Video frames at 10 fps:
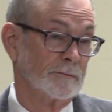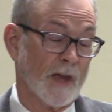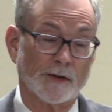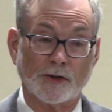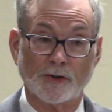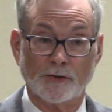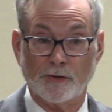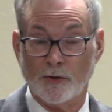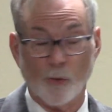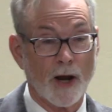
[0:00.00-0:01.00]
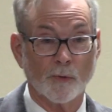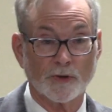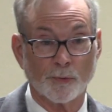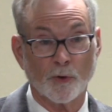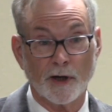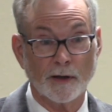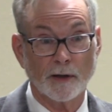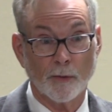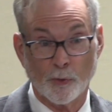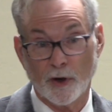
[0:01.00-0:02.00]
That's the way it was
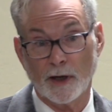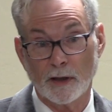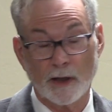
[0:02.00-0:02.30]
printed.